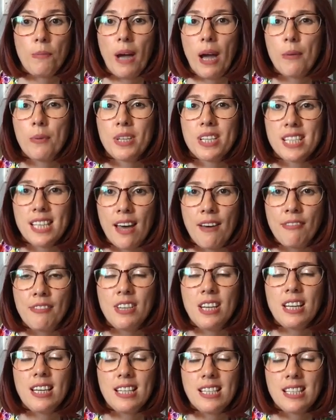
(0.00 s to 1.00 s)
but I would
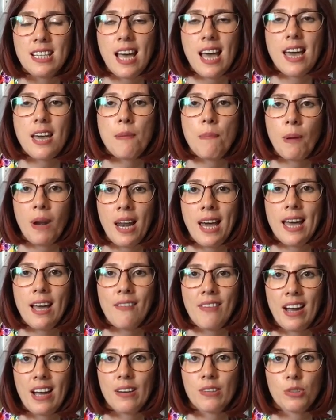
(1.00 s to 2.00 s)
definitely say play
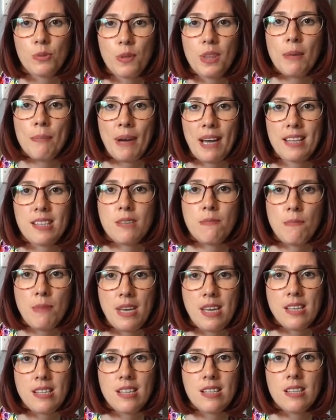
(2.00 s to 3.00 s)
around with the pattern
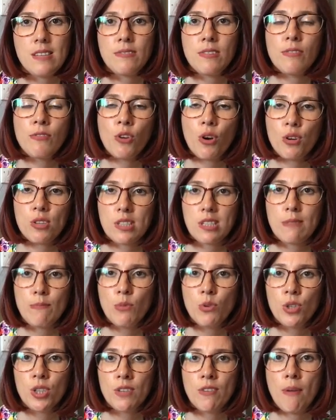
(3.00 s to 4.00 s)
pieces if you've got a
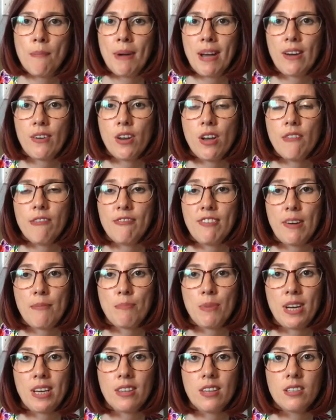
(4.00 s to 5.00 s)
smaller amount of
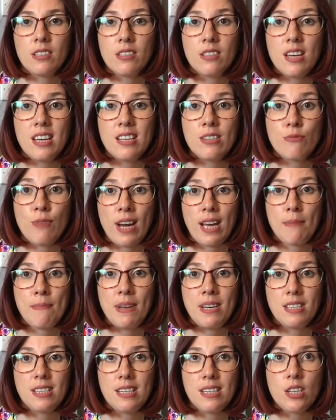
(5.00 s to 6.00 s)
fabric than is
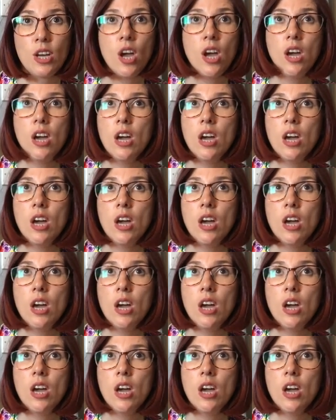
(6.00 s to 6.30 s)
recommended.